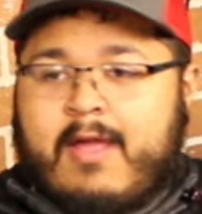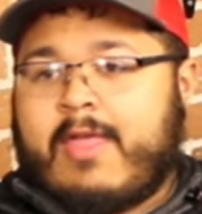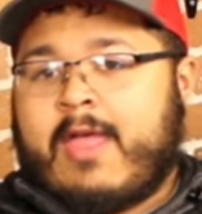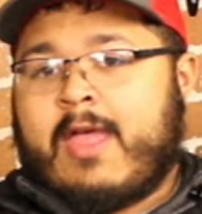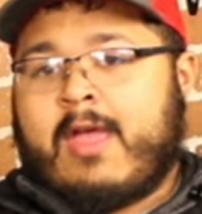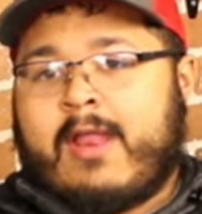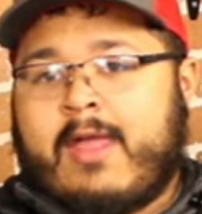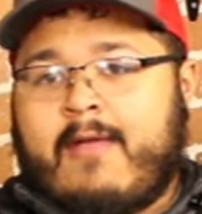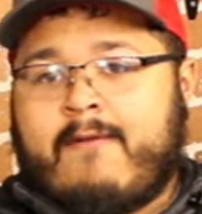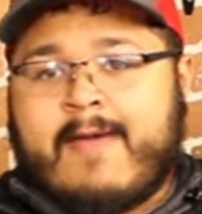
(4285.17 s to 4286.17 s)
Then
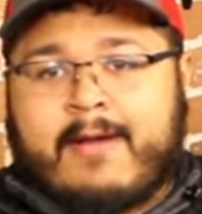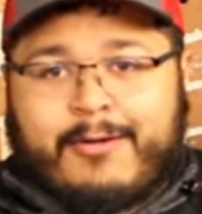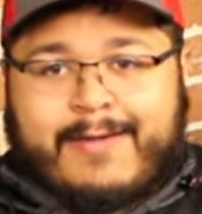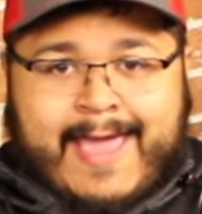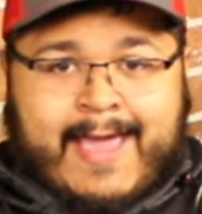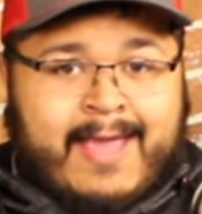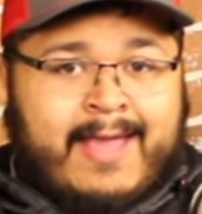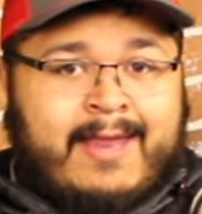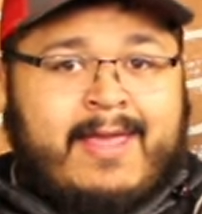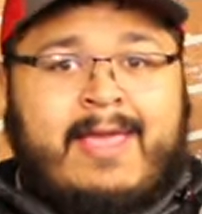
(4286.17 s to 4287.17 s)
Evander
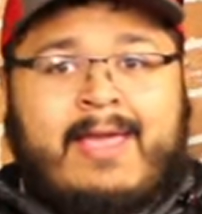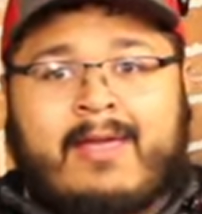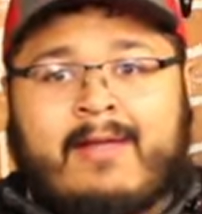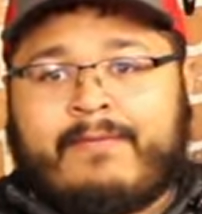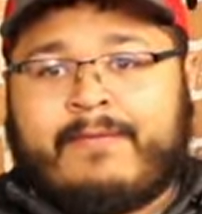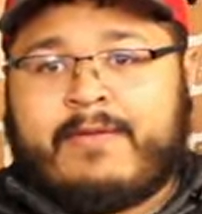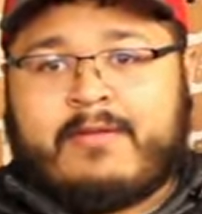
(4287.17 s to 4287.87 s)
Kane and.